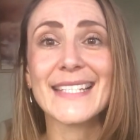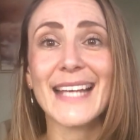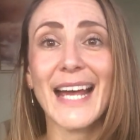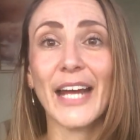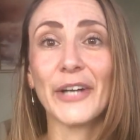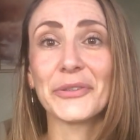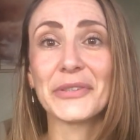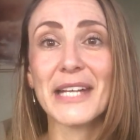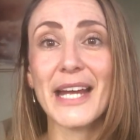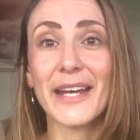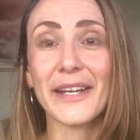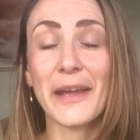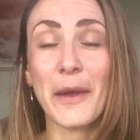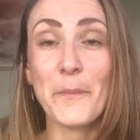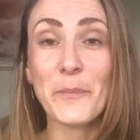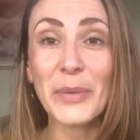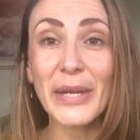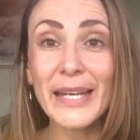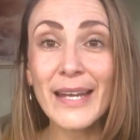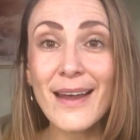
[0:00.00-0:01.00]

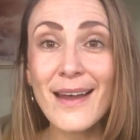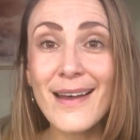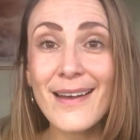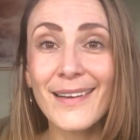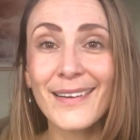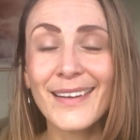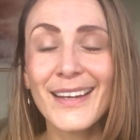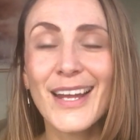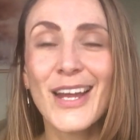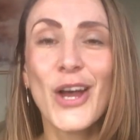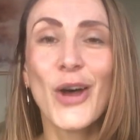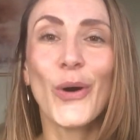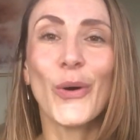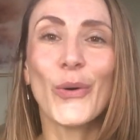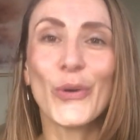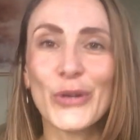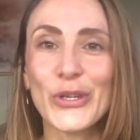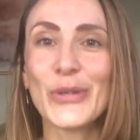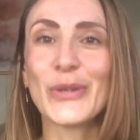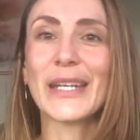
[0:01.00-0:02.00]
@ArianaPina,
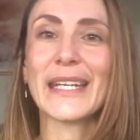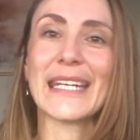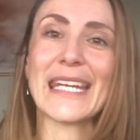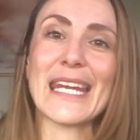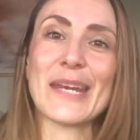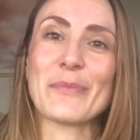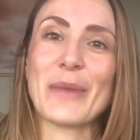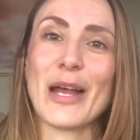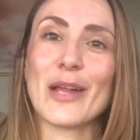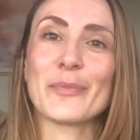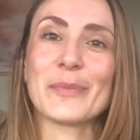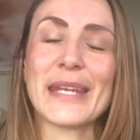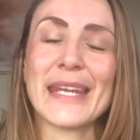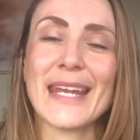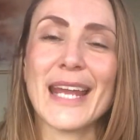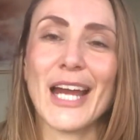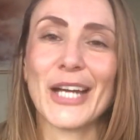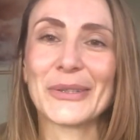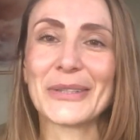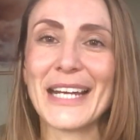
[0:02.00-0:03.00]
or you can email
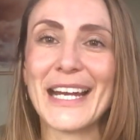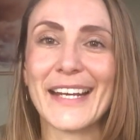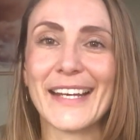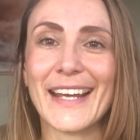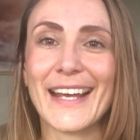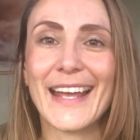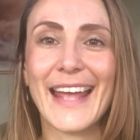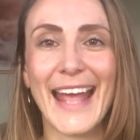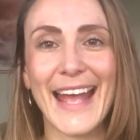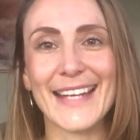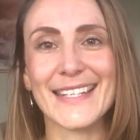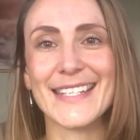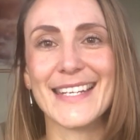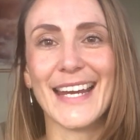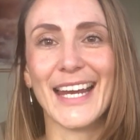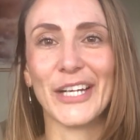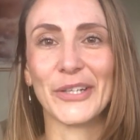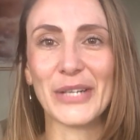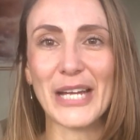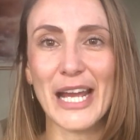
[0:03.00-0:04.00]
me
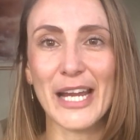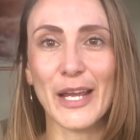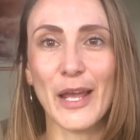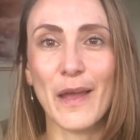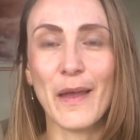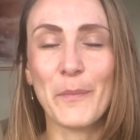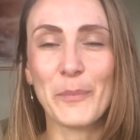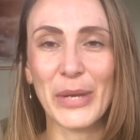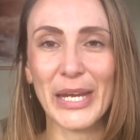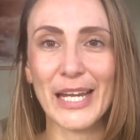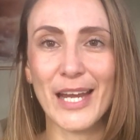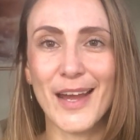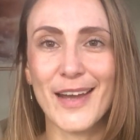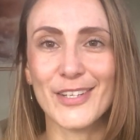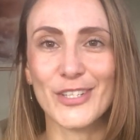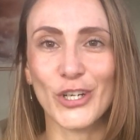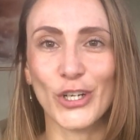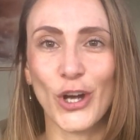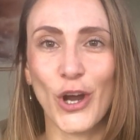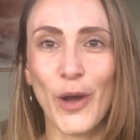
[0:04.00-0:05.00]

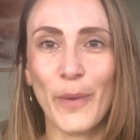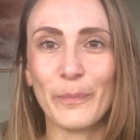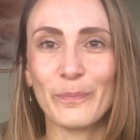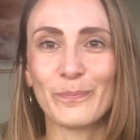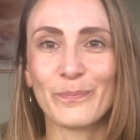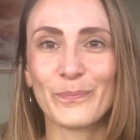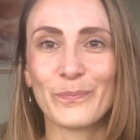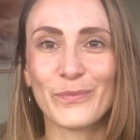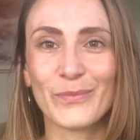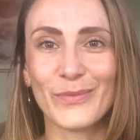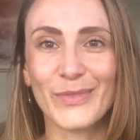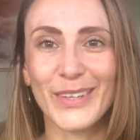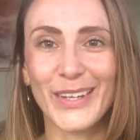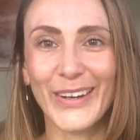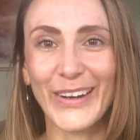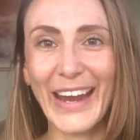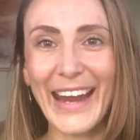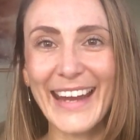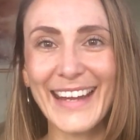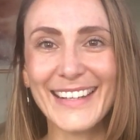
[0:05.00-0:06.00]
ariana@arianapina.com.
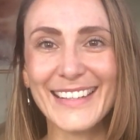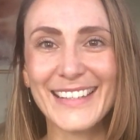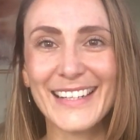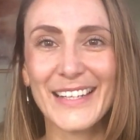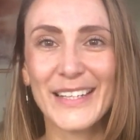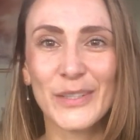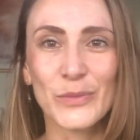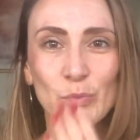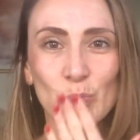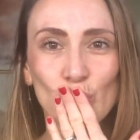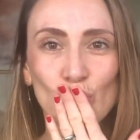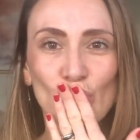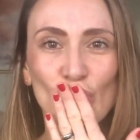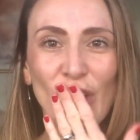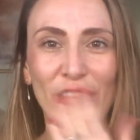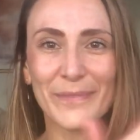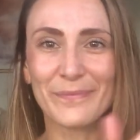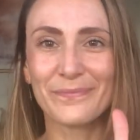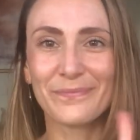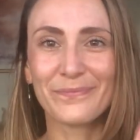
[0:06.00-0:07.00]
All right?
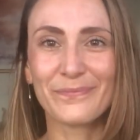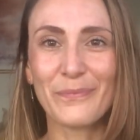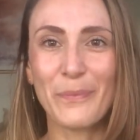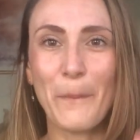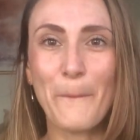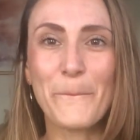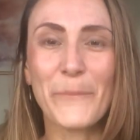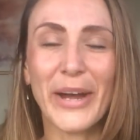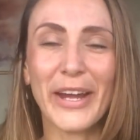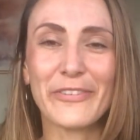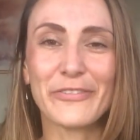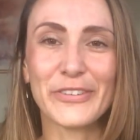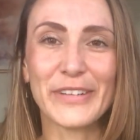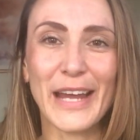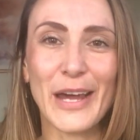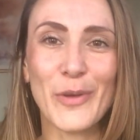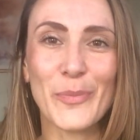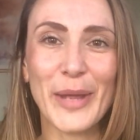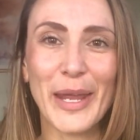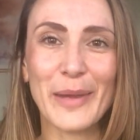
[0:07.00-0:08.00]
Bye for
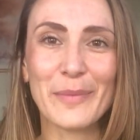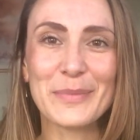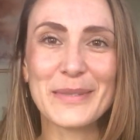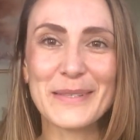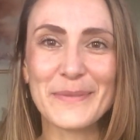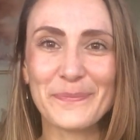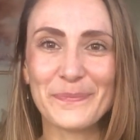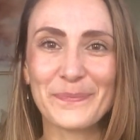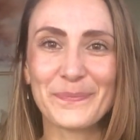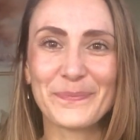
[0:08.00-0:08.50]
now, babes.